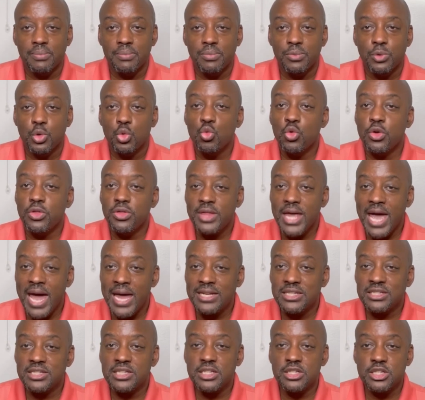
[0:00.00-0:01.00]
When that
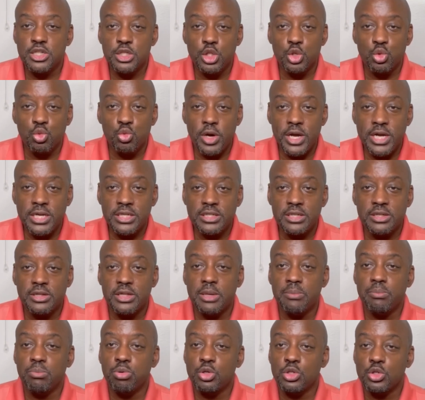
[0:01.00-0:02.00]
is the situation,
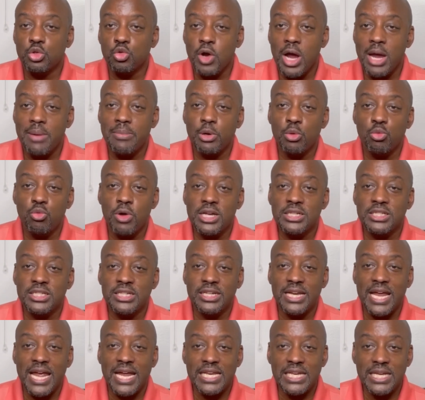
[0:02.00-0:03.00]
then prescribing rest
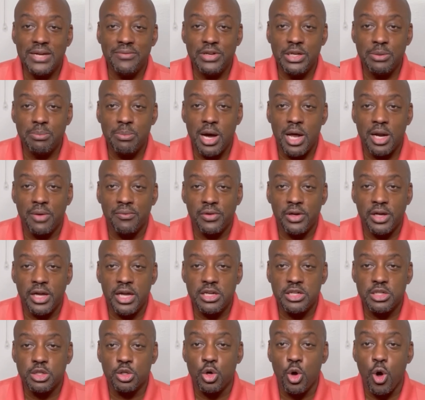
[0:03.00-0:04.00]
and activity
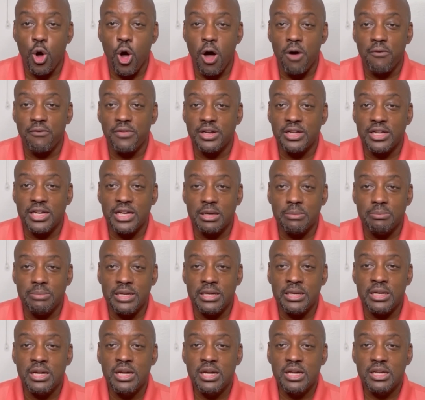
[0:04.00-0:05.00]
modification often can
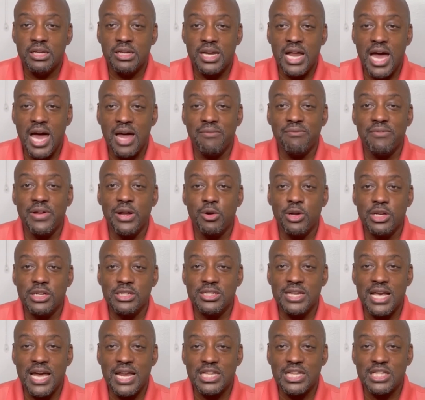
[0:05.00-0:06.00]
be not very
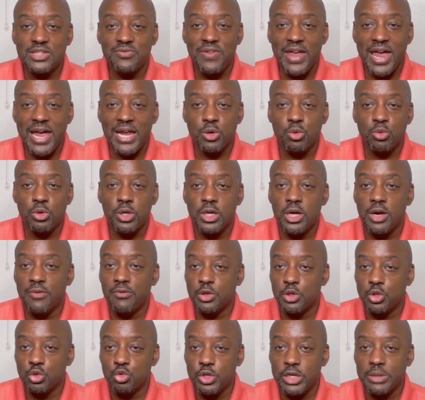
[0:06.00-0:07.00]
satisfactory of
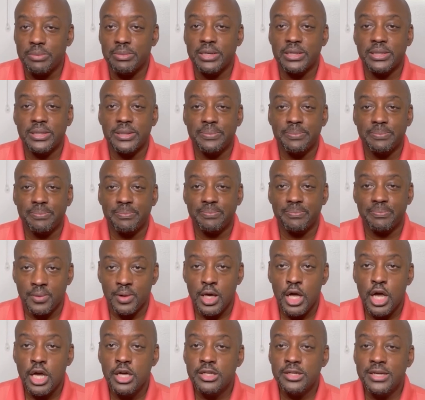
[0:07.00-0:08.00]
a treatment.
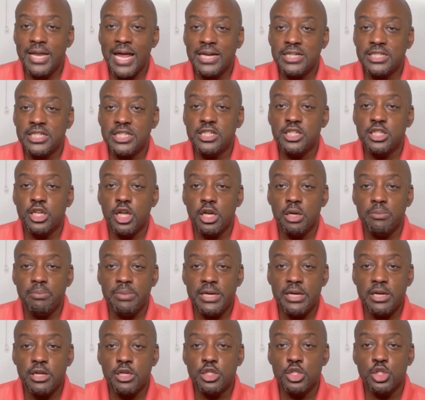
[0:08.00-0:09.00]
Next is going to
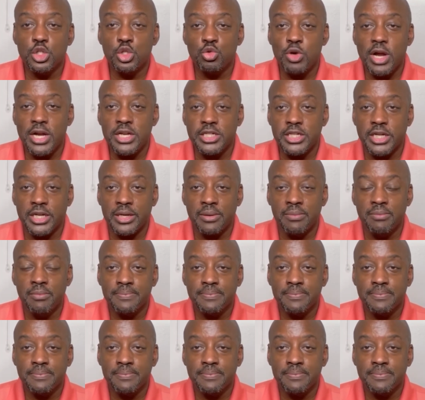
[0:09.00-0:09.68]
be stretching.